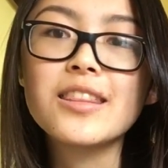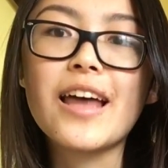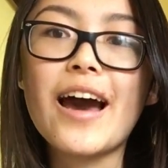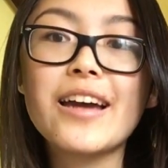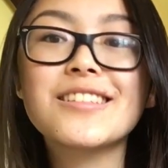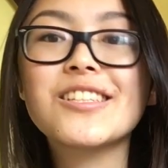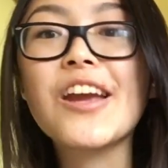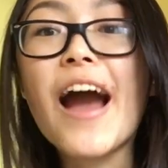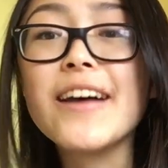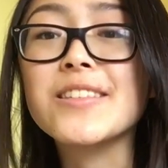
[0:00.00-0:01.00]
that she
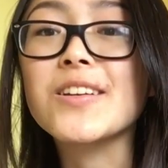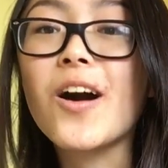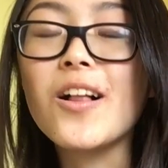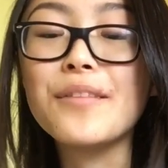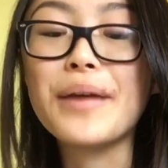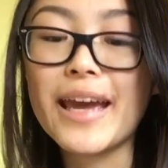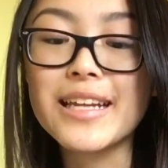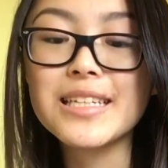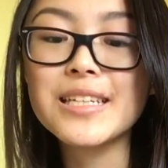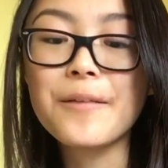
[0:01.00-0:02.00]
has to call him
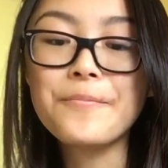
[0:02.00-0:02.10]
it.